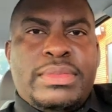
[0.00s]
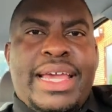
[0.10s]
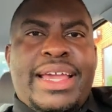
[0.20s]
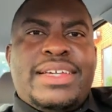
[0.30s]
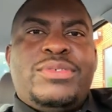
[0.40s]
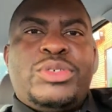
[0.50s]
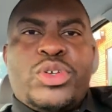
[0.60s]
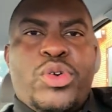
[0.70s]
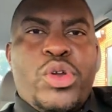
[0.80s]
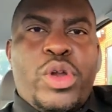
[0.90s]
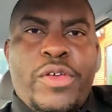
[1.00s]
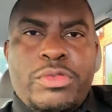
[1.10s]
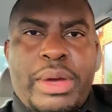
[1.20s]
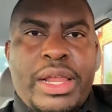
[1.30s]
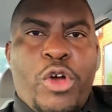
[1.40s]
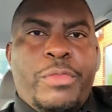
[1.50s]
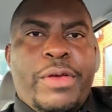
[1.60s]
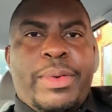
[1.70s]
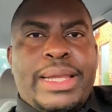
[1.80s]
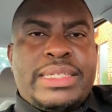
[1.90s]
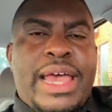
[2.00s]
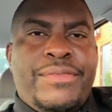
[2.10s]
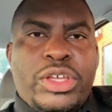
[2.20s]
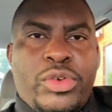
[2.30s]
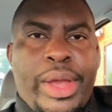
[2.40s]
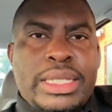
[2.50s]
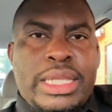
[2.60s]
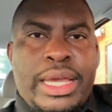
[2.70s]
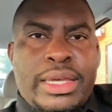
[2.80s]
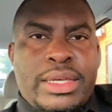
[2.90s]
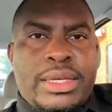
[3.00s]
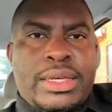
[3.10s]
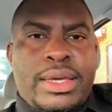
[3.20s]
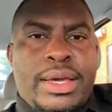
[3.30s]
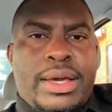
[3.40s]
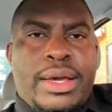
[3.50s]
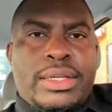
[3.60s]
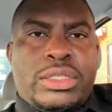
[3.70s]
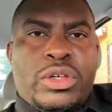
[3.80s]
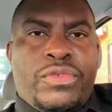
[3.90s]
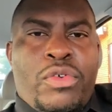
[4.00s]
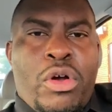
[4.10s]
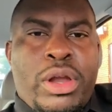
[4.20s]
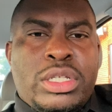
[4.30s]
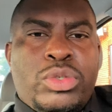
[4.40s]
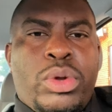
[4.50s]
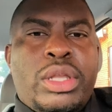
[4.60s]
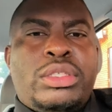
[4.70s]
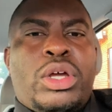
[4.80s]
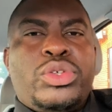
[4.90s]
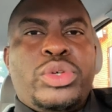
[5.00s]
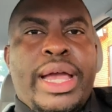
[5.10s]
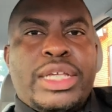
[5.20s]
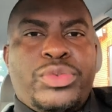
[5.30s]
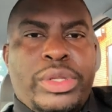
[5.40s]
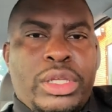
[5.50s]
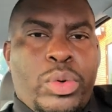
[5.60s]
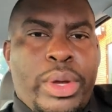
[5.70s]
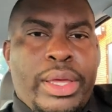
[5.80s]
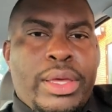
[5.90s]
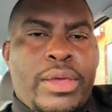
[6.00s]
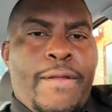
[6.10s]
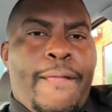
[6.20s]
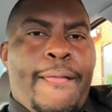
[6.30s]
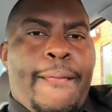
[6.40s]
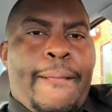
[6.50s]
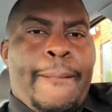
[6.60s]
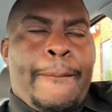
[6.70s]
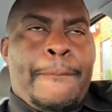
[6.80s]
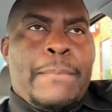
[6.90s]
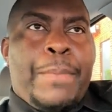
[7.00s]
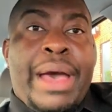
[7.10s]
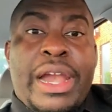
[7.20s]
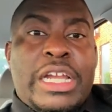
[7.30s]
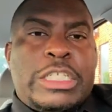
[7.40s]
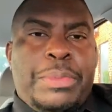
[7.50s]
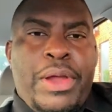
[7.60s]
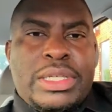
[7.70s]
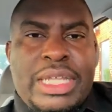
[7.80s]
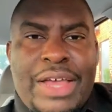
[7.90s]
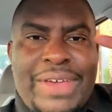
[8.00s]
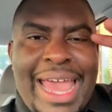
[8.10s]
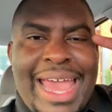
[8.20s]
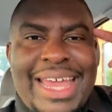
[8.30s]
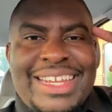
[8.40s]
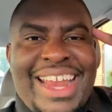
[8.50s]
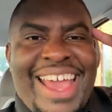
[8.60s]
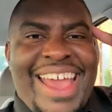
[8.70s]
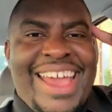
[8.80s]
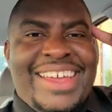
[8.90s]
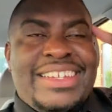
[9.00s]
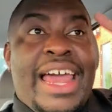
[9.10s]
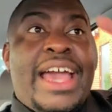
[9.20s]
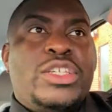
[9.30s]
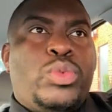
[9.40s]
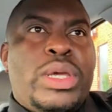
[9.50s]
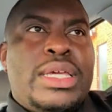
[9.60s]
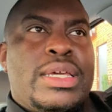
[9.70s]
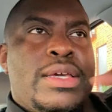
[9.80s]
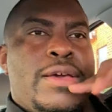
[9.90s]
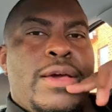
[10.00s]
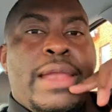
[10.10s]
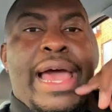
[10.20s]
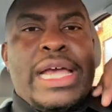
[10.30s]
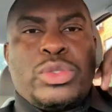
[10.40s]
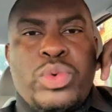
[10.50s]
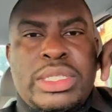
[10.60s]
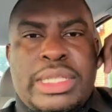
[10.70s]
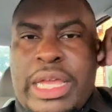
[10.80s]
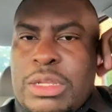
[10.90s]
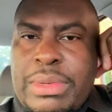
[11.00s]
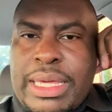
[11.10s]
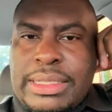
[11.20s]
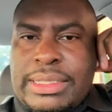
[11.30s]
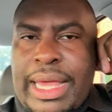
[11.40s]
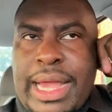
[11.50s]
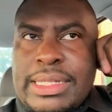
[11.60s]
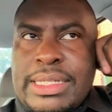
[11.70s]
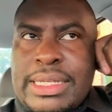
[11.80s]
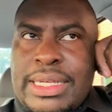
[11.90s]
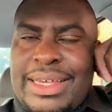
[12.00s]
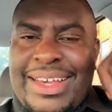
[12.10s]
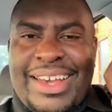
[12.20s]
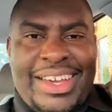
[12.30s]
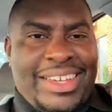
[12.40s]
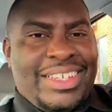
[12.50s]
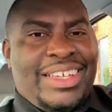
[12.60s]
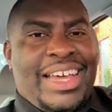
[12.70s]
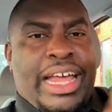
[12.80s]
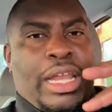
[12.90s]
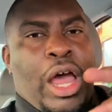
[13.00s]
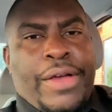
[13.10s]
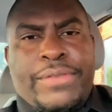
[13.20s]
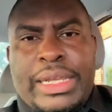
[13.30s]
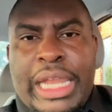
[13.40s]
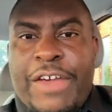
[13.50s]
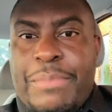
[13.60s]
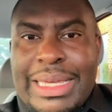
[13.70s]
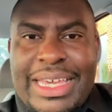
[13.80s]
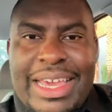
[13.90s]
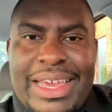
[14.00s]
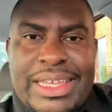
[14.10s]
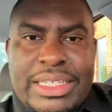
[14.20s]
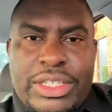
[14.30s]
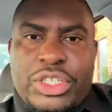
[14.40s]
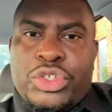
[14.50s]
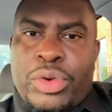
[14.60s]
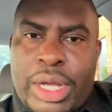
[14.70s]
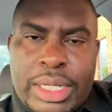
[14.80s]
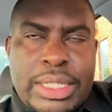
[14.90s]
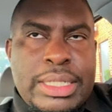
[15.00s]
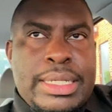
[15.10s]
Hey, what's going on, everybody? Hope everybody's having a great day uh, so far. Just wanted to talk to you guys really quick um, about an experience that I've had that I had last week, last Wednesday to be exact. Uh, I left my keys in the trunk.